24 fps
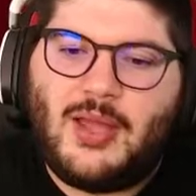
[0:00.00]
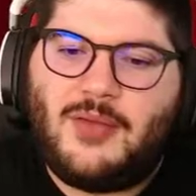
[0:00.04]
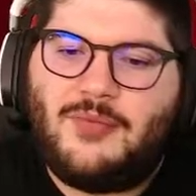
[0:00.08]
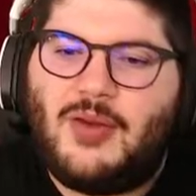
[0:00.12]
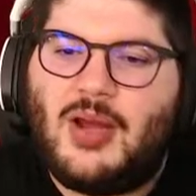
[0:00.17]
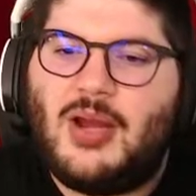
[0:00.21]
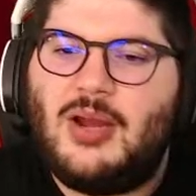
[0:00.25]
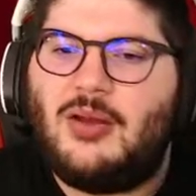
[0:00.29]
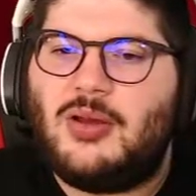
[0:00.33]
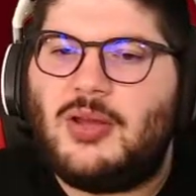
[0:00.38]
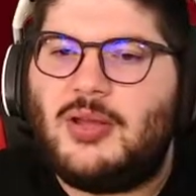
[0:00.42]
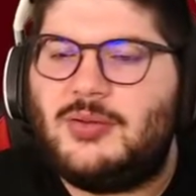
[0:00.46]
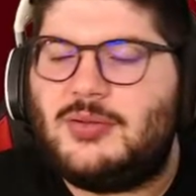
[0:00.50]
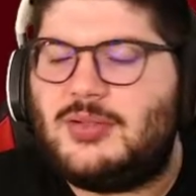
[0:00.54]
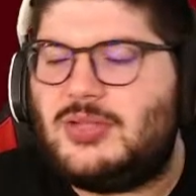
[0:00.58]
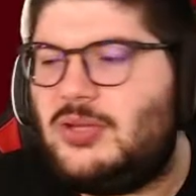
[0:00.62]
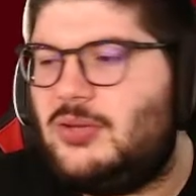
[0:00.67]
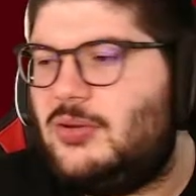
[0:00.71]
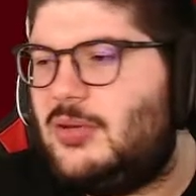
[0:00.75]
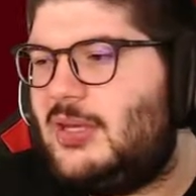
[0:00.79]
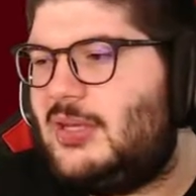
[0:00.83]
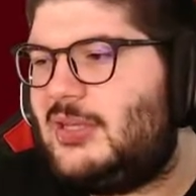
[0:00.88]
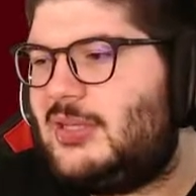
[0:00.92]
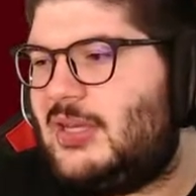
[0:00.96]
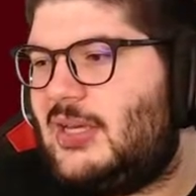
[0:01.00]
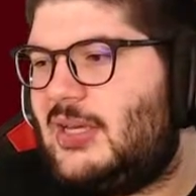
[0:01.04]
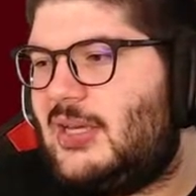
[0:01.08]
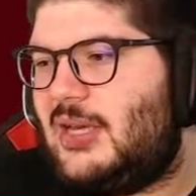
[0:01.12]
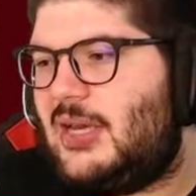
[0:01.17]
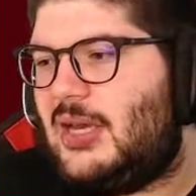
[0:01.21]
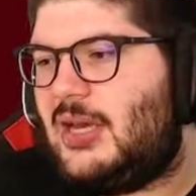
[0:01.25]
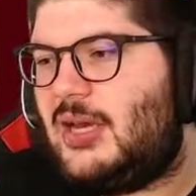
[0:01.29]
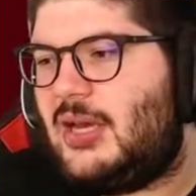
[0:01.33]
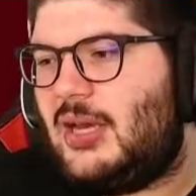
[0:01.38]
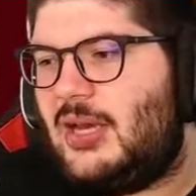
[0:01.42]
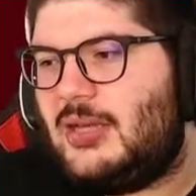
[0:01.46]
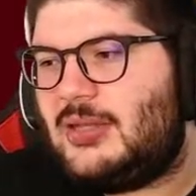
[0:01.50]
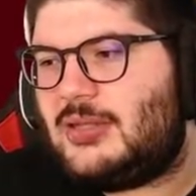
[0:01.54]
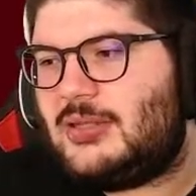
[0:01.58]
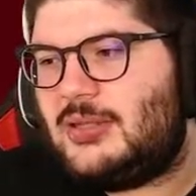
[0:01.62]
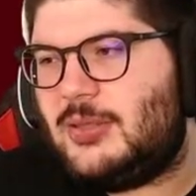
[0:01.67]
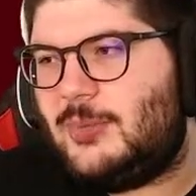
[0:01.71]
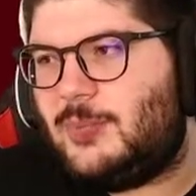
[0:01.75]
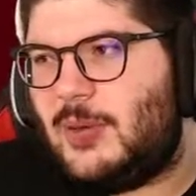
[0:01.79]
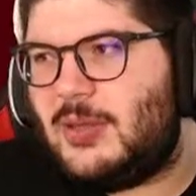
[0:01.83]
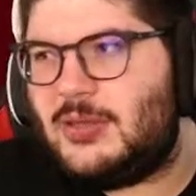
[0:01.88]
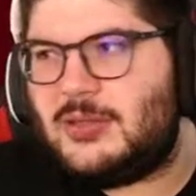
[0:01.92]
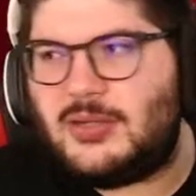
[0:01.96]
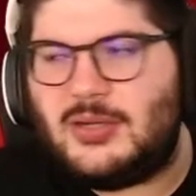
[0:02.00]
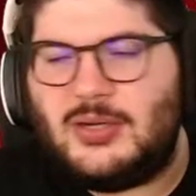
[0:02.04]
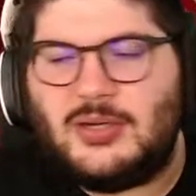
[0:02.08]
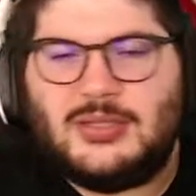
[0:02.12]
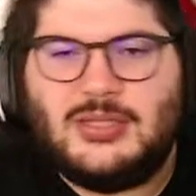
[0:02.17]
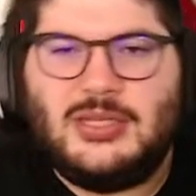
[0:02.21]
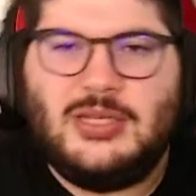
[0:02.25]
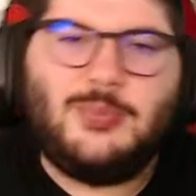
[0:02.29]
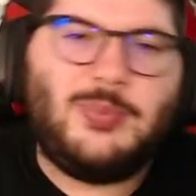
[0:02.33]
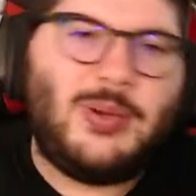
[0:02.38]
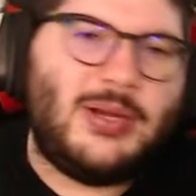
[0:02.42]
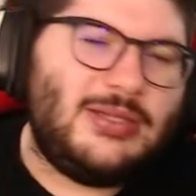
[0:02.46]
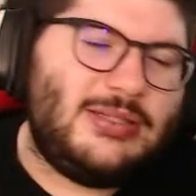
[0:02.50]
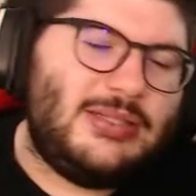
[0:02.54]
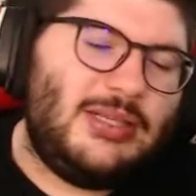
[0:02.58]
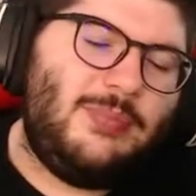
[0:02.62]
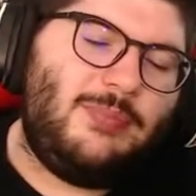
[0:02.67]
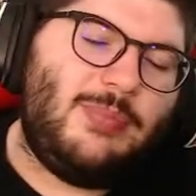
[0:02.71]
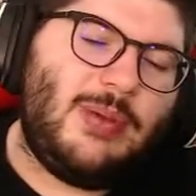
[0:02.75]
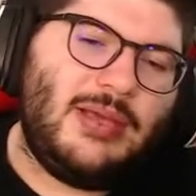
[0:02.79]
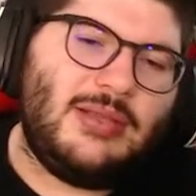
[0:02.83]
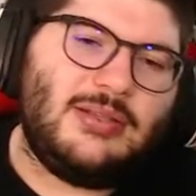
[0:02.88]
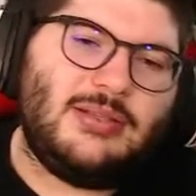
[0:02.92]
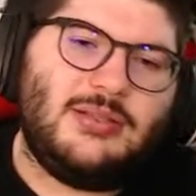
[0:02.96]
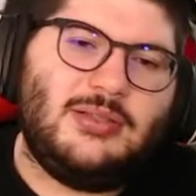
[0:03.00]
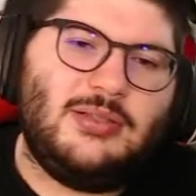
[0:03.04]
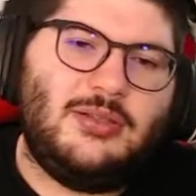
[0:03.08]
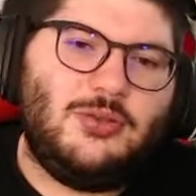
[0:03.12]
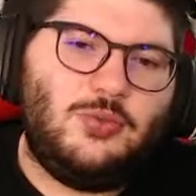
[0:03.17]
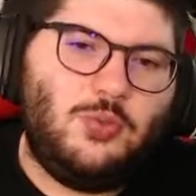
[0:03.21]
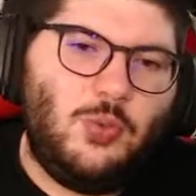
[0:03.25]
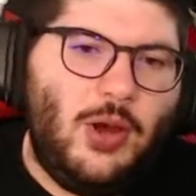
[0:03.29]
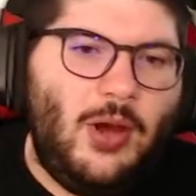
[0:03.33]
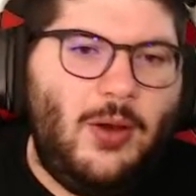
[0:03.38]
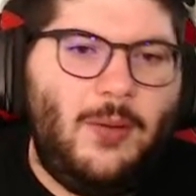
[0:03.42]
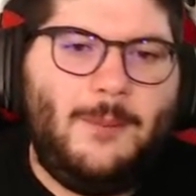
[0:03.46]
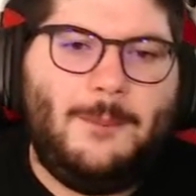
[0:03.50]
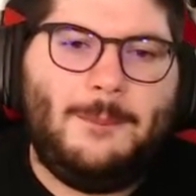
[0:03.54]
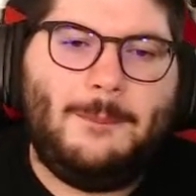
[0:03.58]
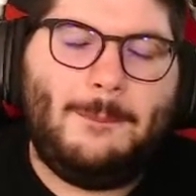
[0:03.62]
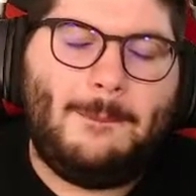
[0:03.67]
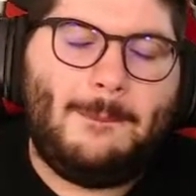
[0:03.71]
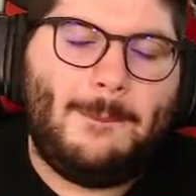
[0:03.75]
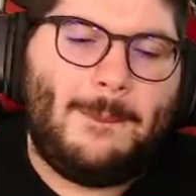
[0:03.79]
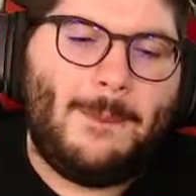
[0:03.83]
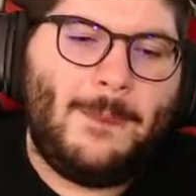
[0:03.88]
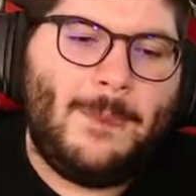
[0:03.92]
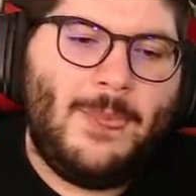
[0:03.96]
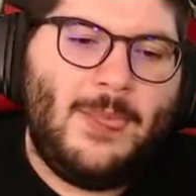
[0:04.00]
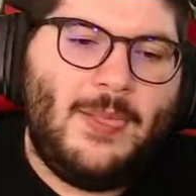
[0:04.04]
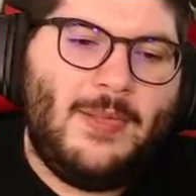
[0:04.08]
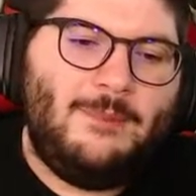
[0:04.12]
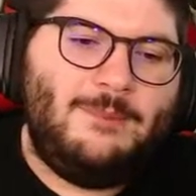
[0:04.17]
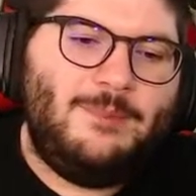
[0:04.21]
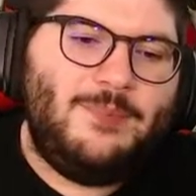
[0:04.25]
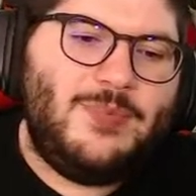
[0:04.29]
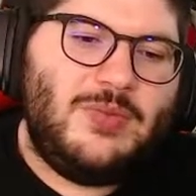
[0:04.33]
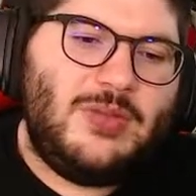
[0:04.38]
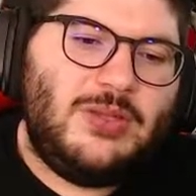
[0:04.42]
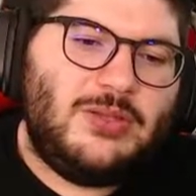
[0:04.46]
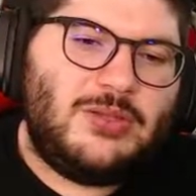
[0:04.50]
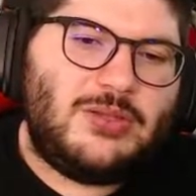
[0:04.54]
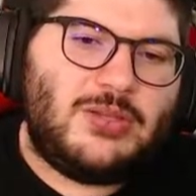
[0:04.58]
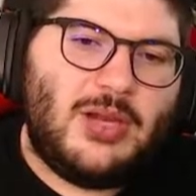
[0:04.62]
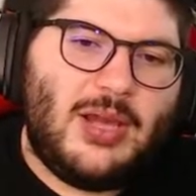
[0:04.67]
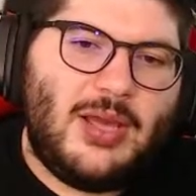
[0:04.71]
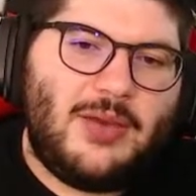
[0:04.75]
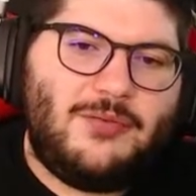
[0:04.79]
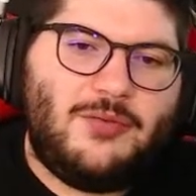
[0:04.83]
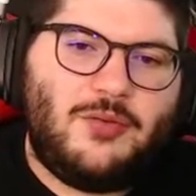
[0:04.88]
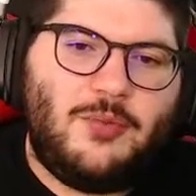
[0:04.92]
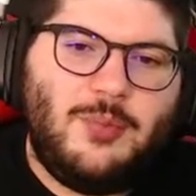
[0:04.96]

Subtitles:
if I look at, so it depends on a team-by-team basis as well. So, like, for